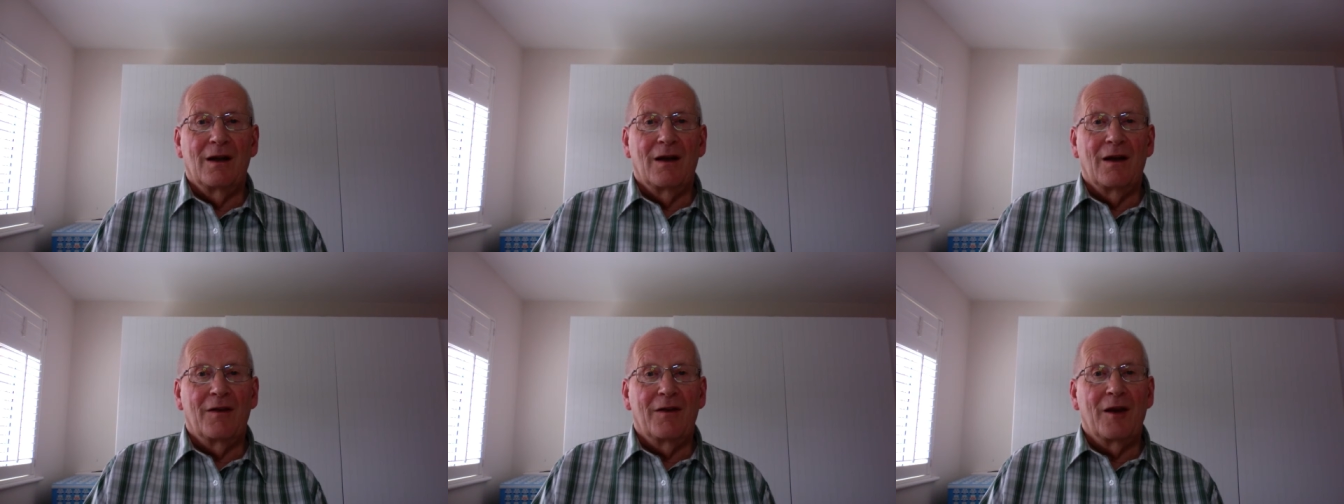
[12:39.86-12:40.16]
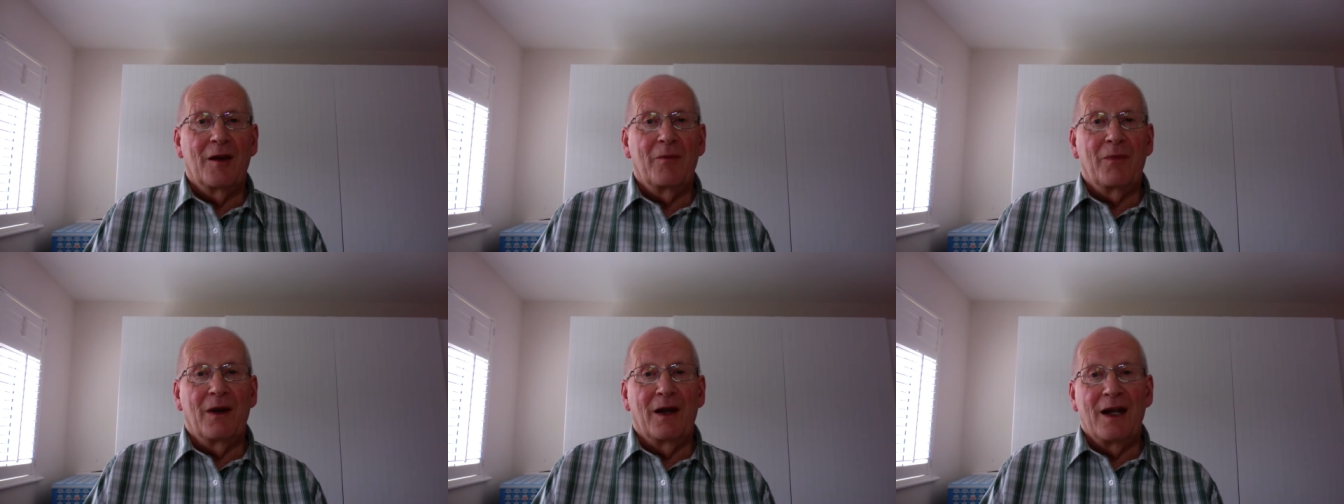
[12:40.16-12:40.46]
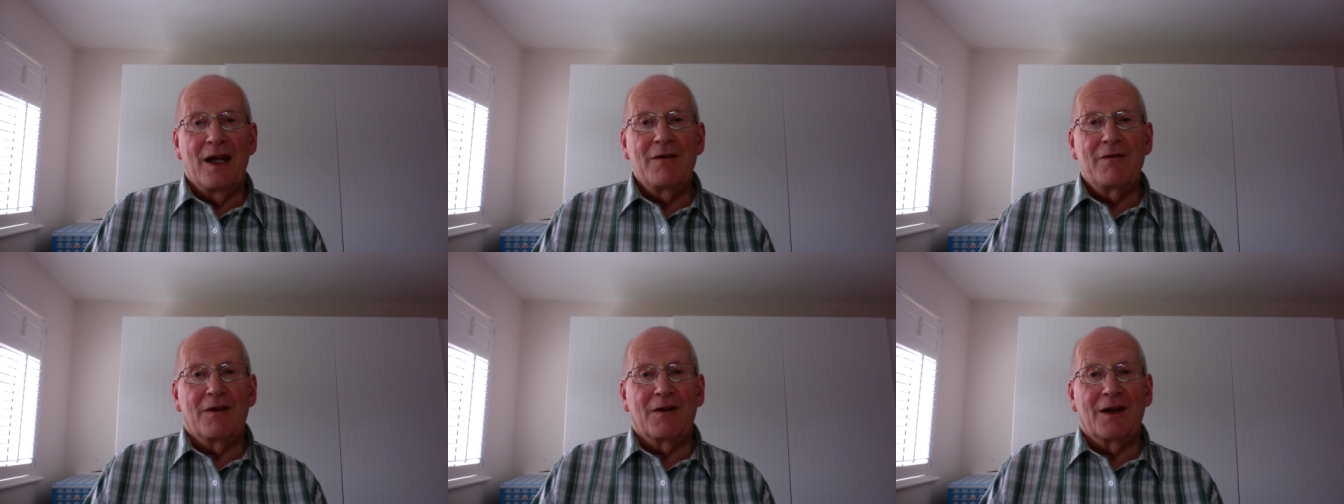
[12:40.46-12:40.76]
The
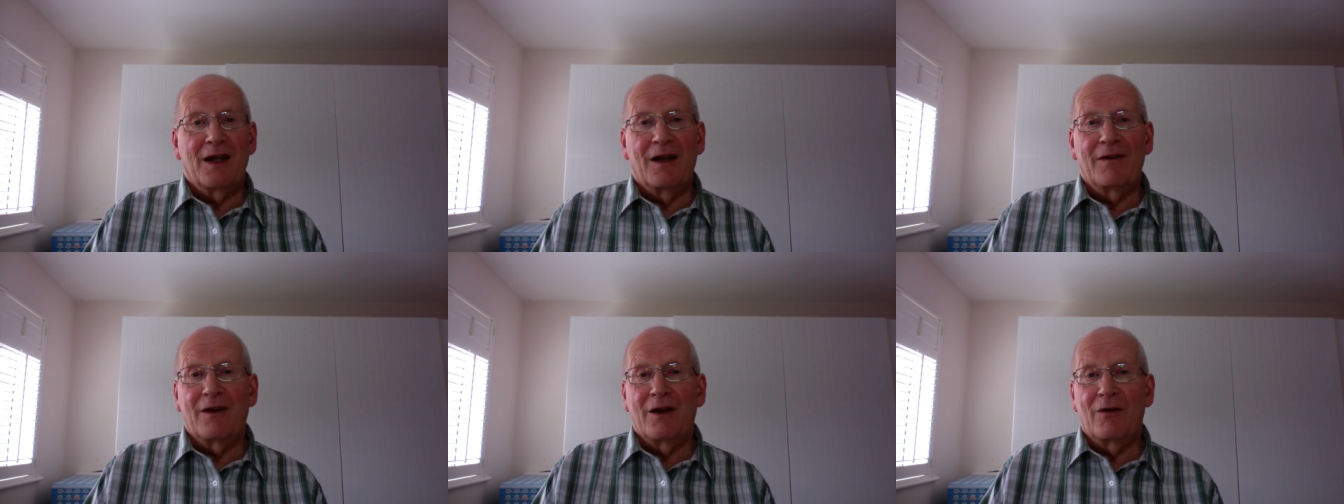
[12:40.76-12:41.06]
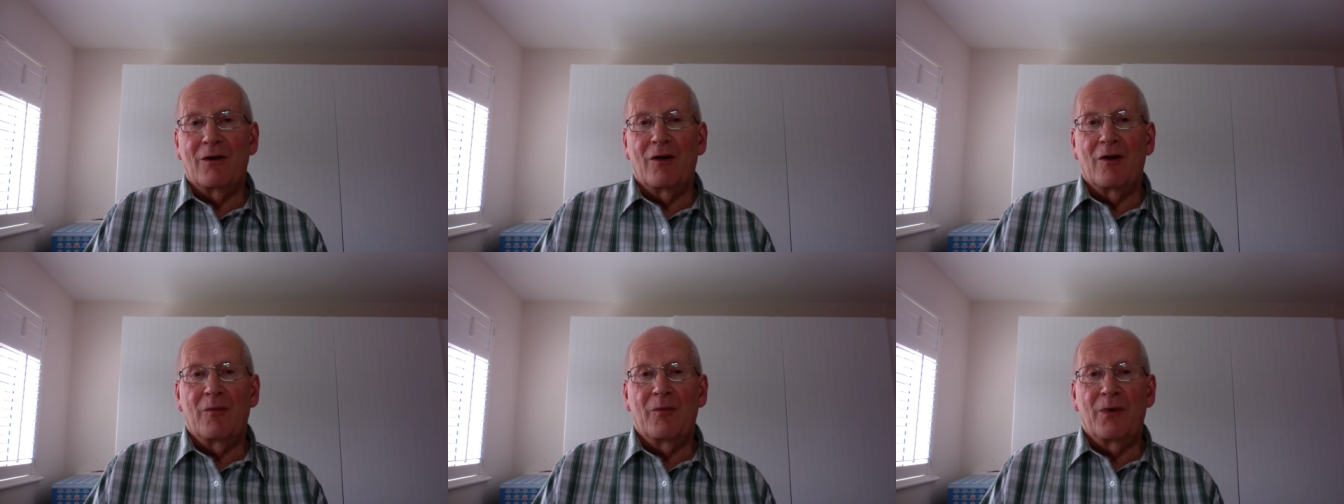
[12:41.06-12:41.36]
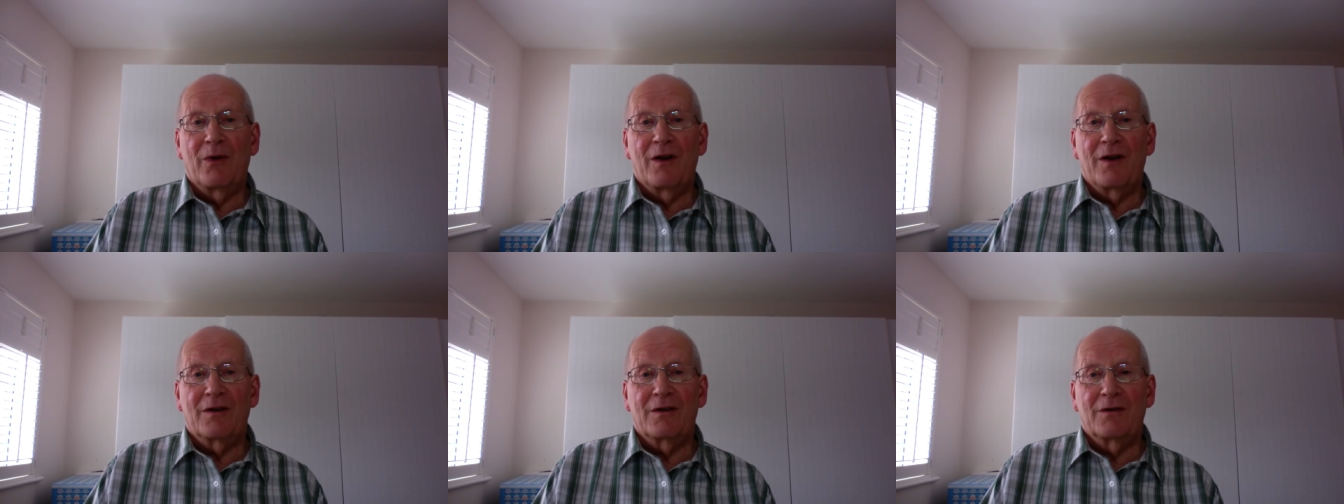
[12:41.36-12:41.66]
believers had their own
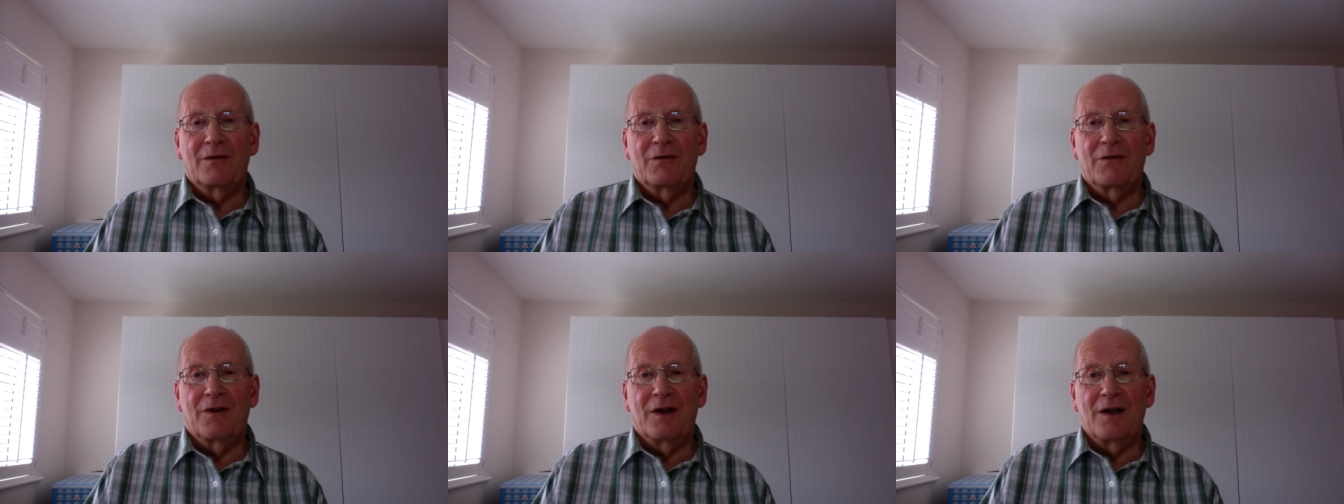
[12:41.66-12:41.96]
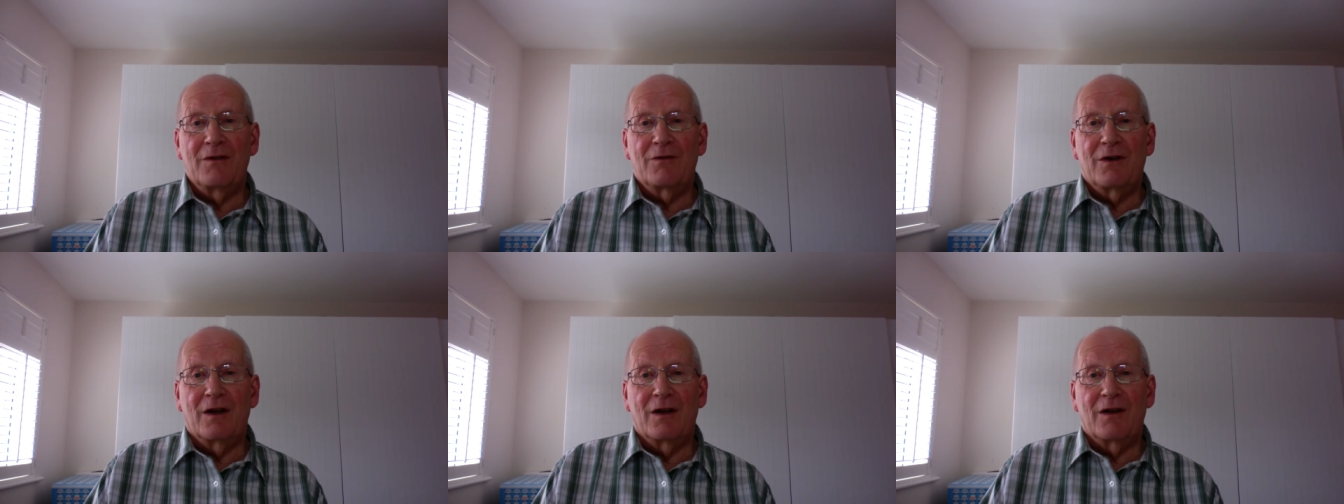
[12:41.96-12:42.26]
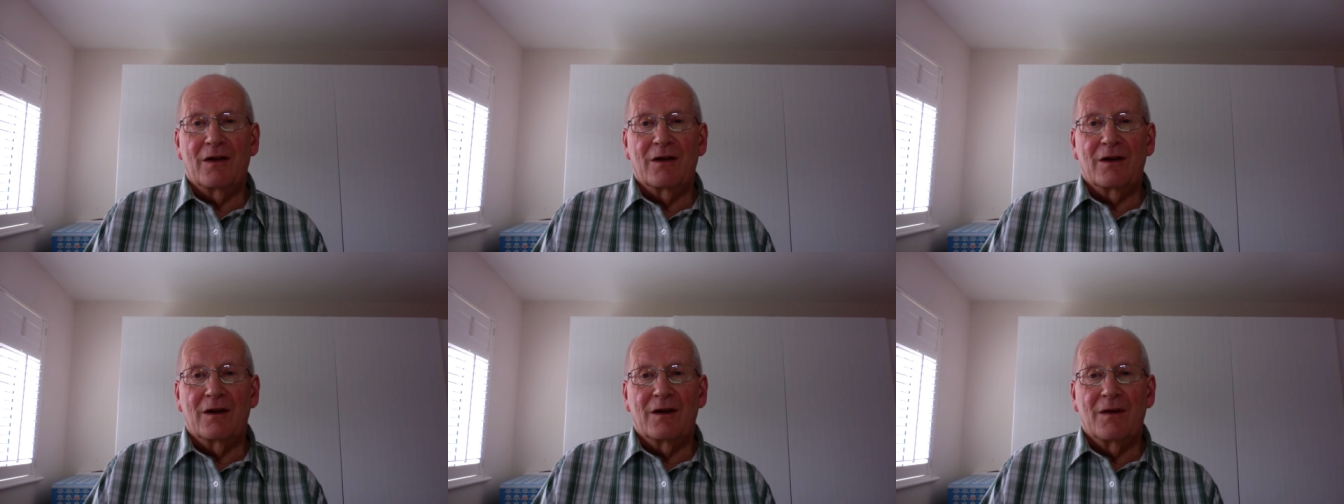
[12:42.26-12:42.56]
personal favourites.